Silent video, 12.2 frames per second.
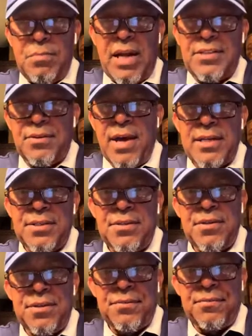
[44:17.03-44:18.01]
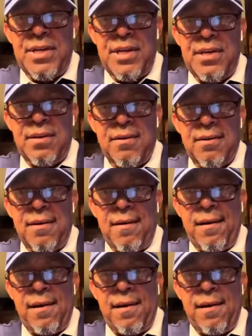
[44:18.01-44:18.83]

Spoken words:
but I tried two or three.